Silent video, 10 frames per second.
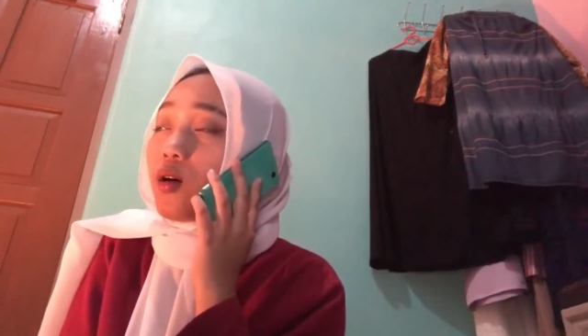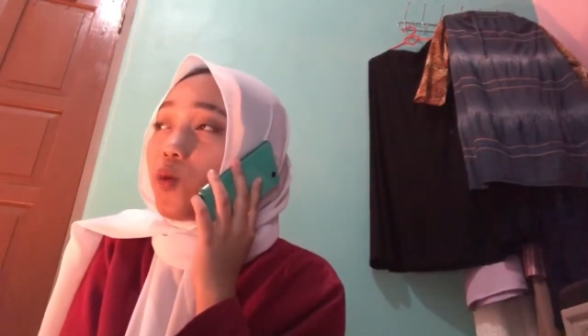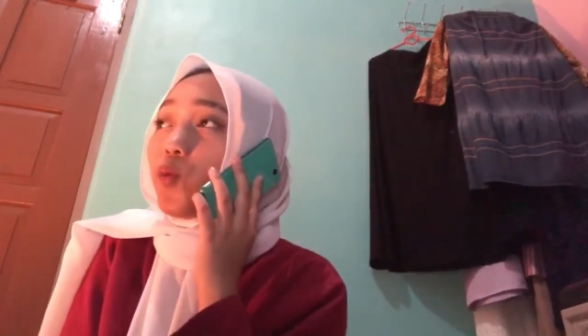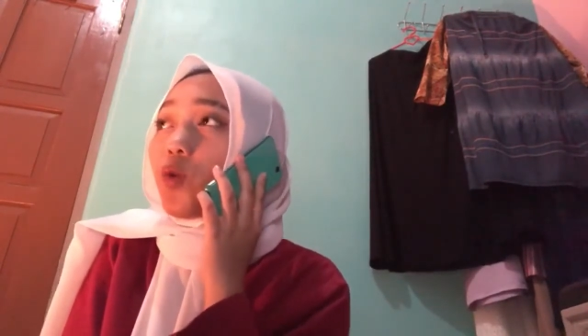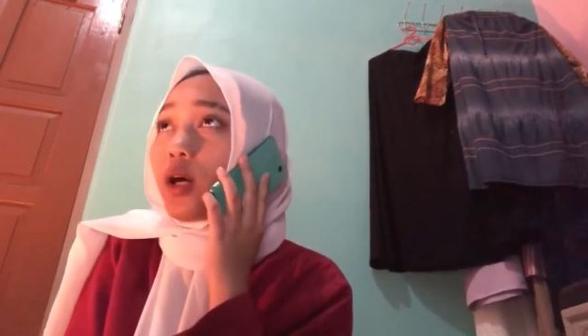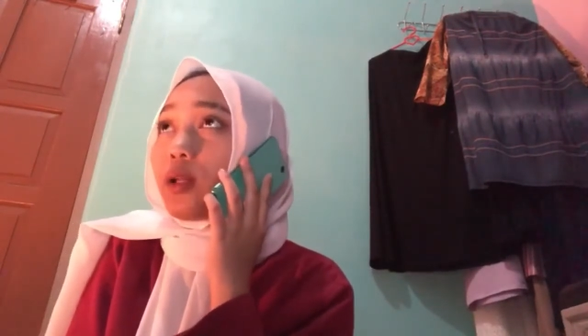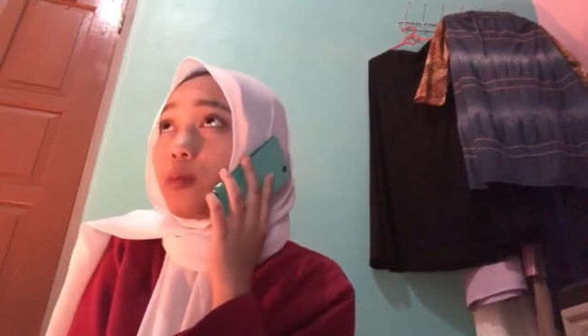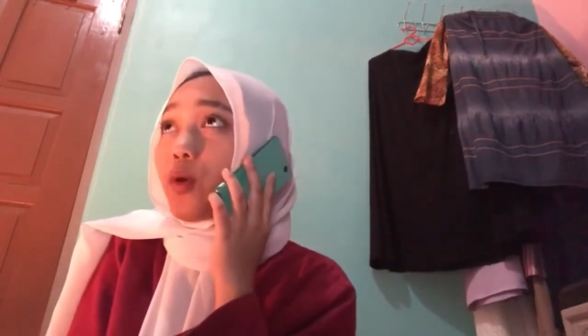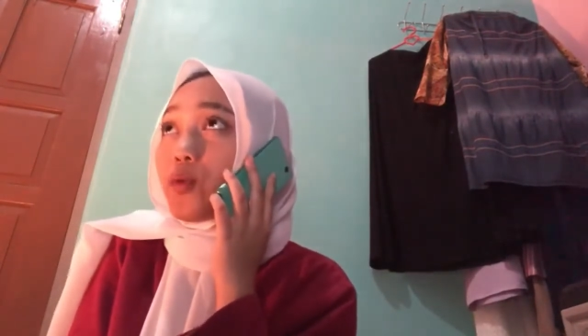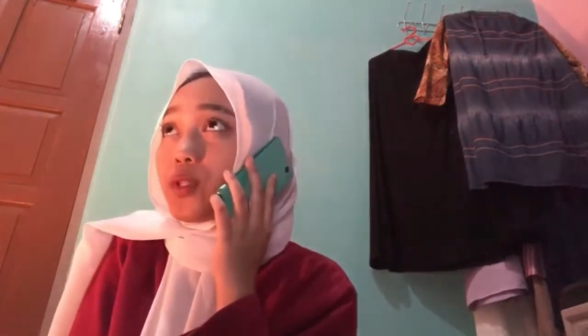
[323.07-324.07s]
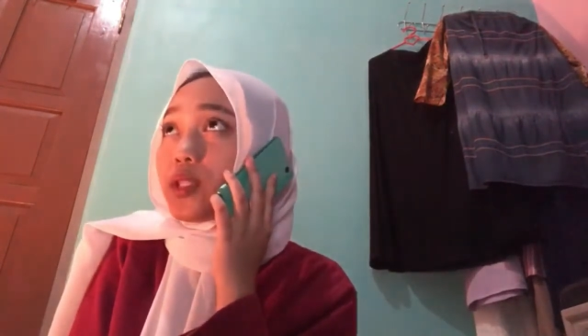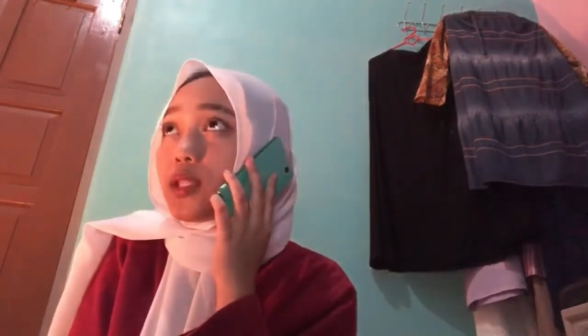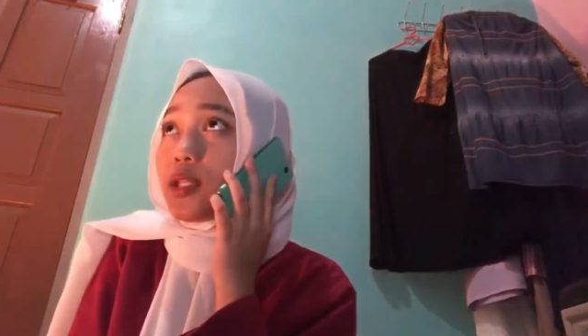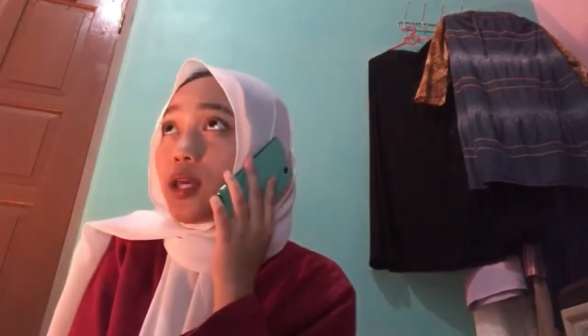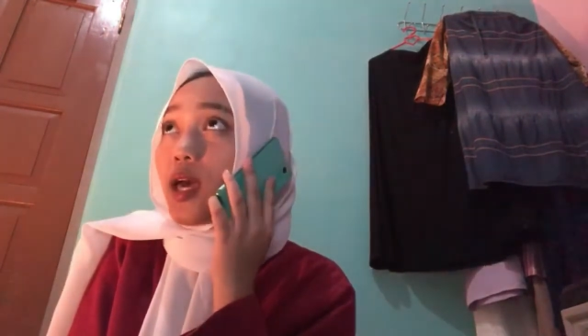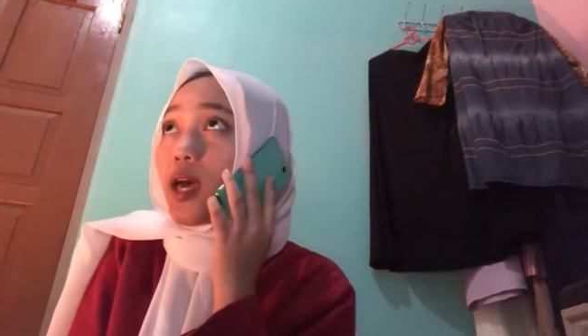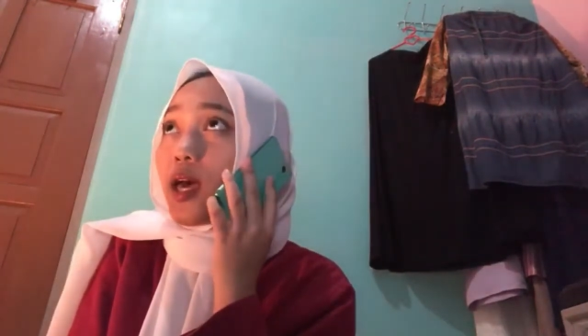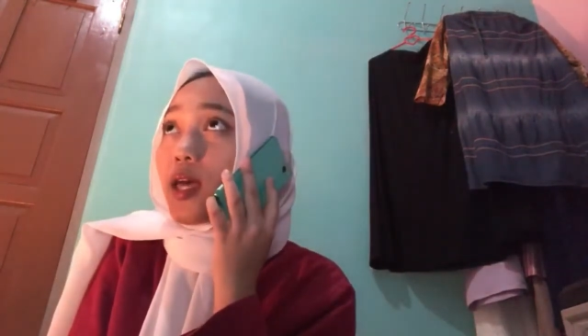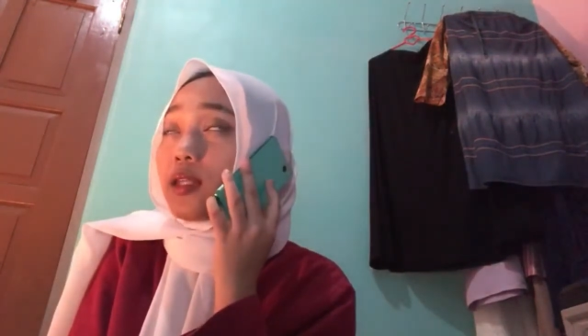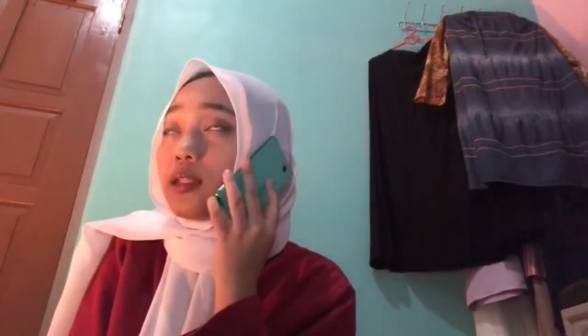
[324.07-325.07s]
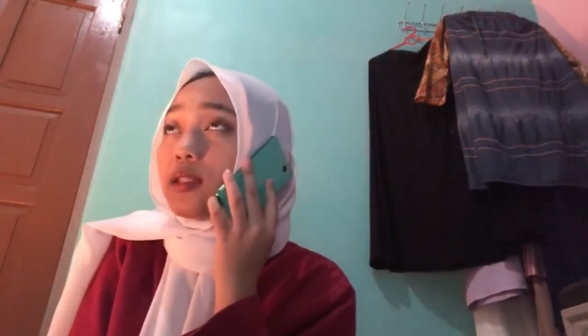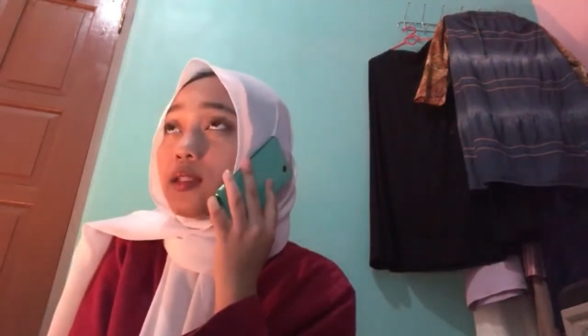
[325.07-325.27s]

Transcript: one mousse and